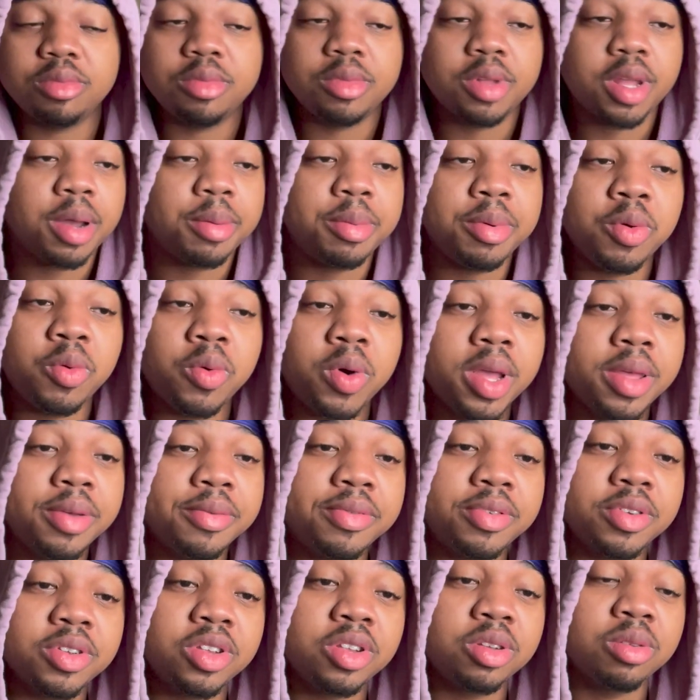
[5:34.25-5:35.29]
I've been waiting
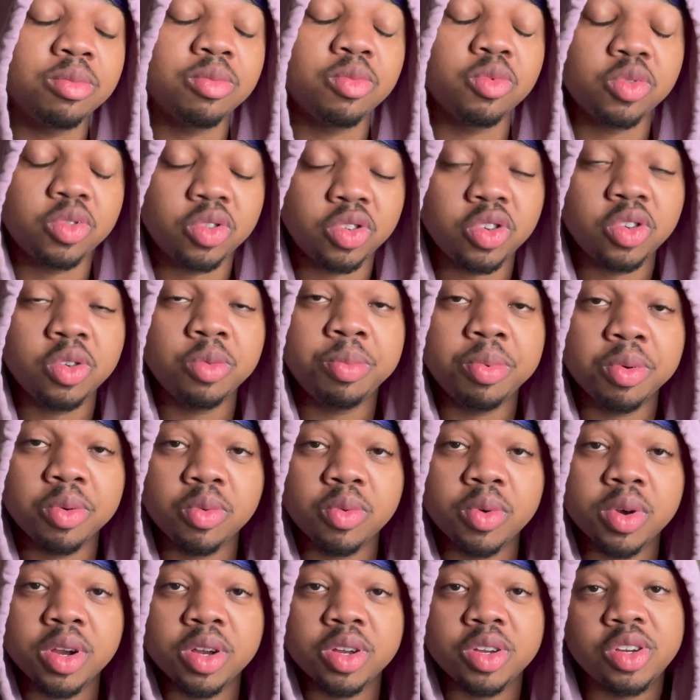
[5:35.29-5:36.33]
for some super
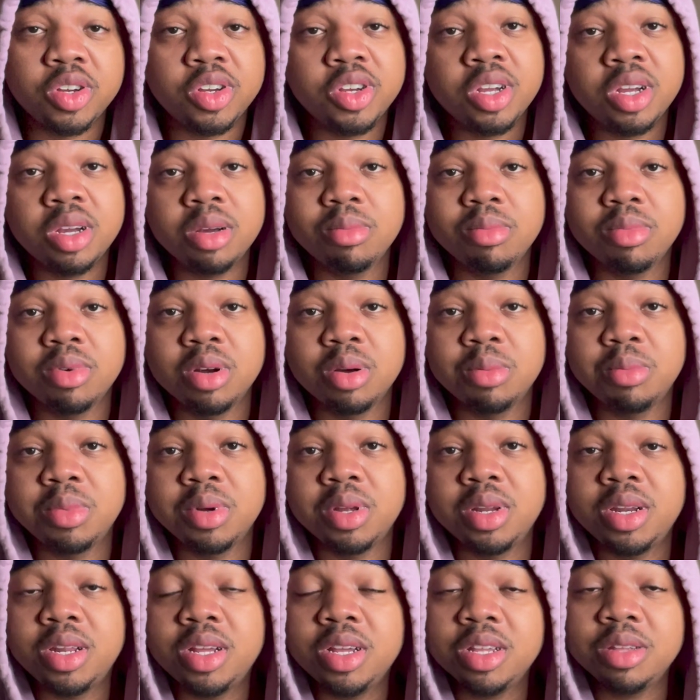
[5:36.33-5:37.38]
real shit, bro, but
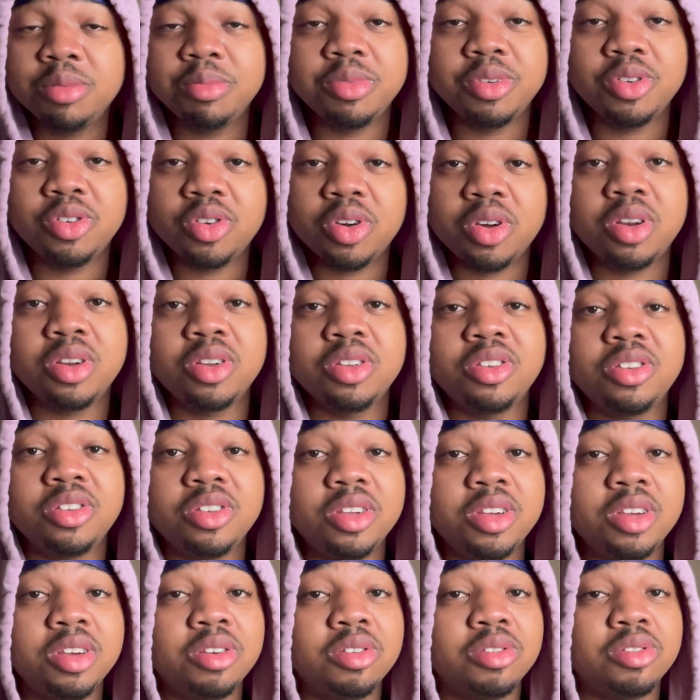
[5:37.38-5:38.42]
niggas been trying to
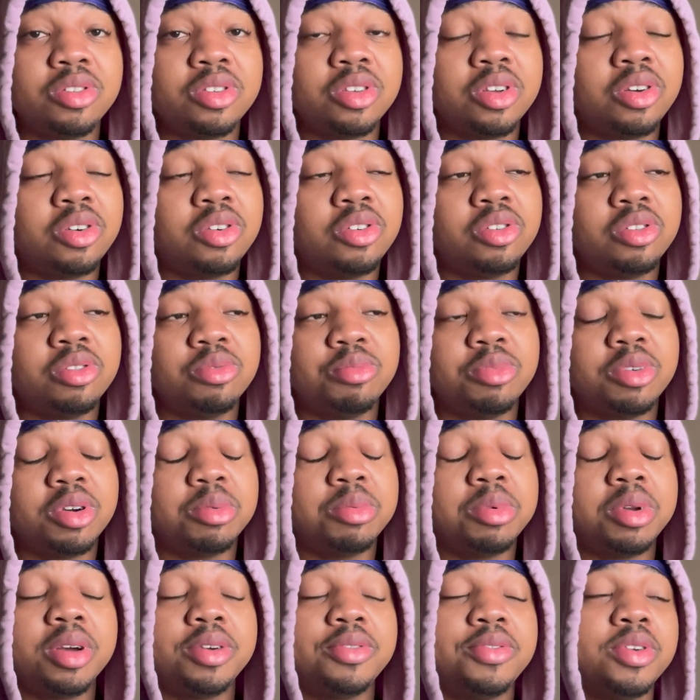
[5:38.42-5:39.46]
sell songs, bro. I'm
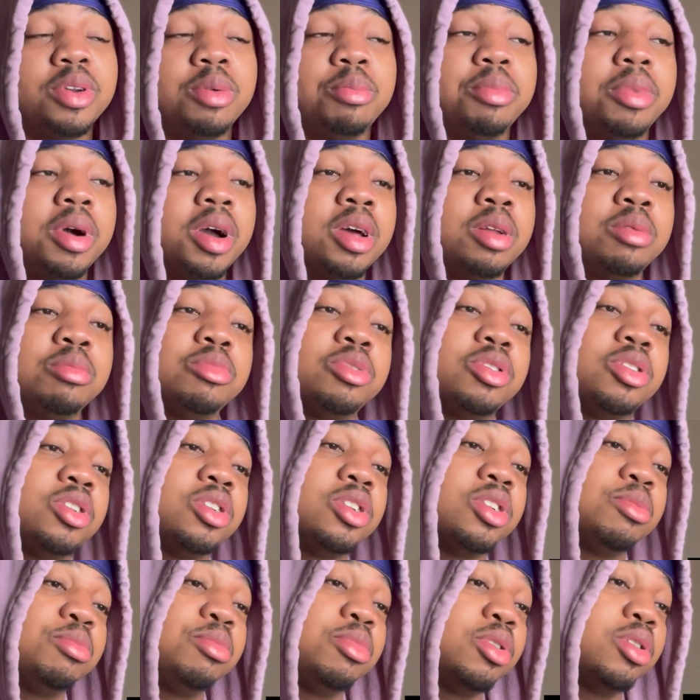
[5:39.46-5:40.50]
not finna buy them shits,
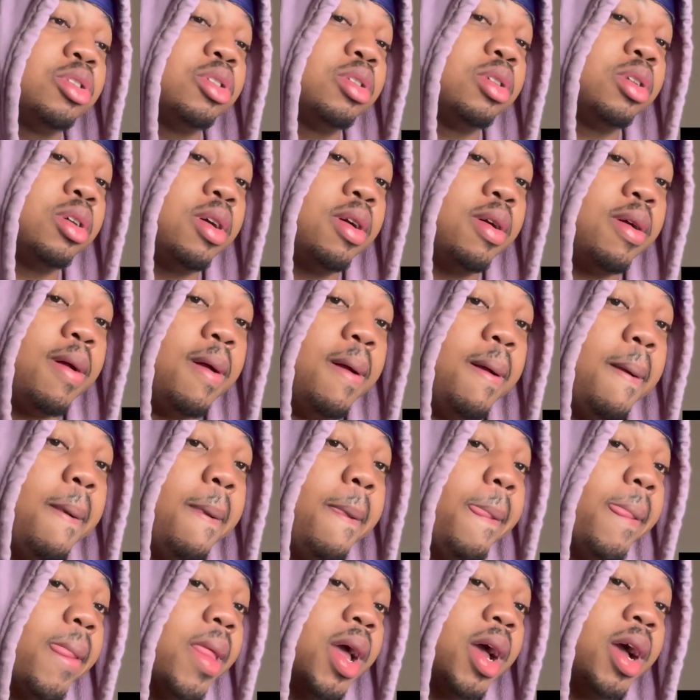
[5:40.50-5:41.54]
bro.
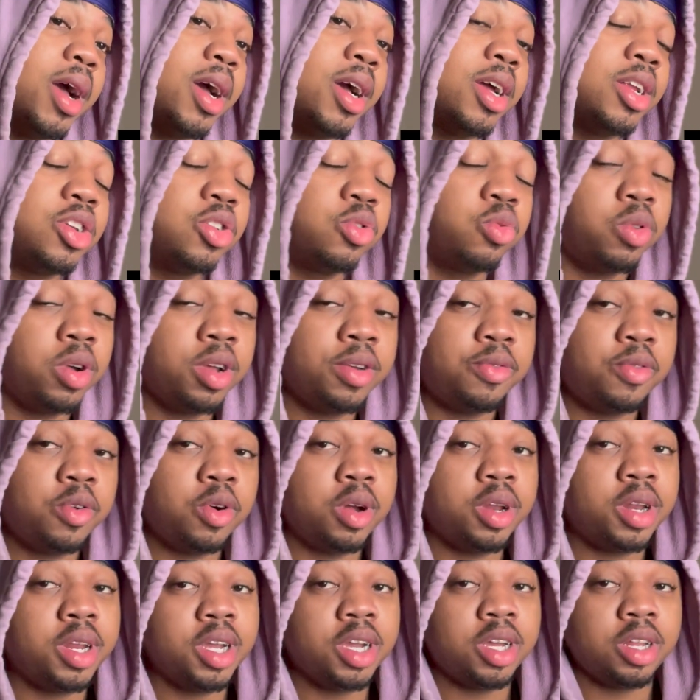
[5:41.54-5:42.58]
I just wait for a
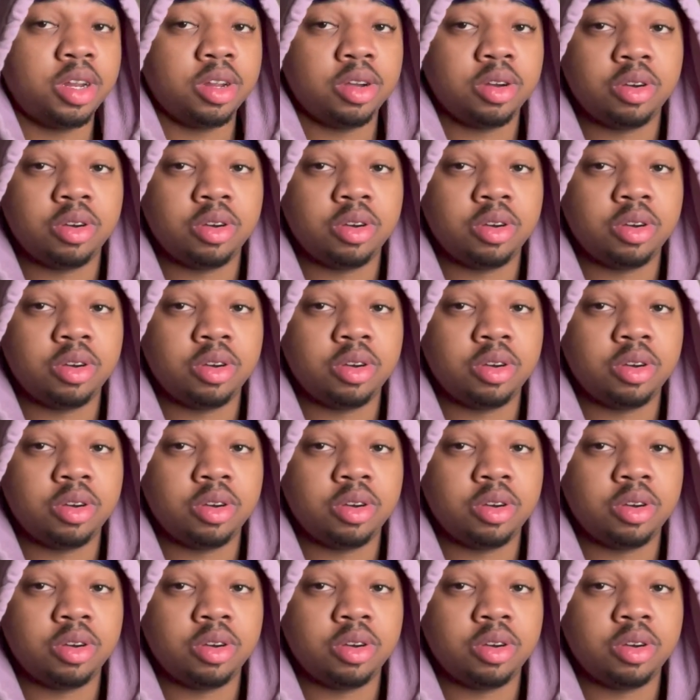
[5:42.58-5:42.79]
nigga